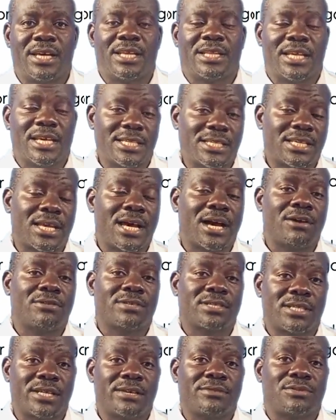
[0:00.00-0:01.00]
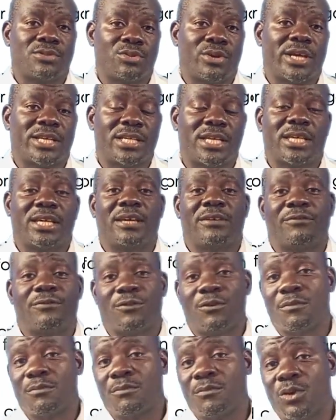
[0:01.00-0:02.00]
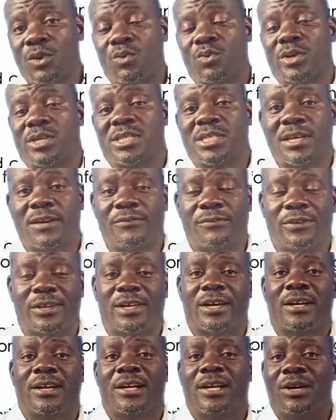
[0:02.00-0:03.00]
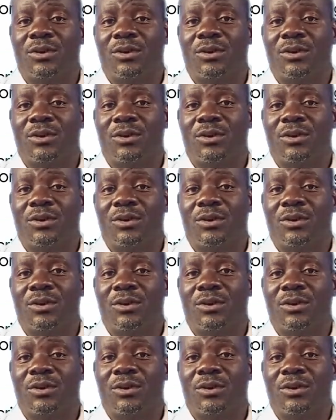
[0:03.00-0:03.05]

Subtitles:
That's how slaves were taken from West Africa.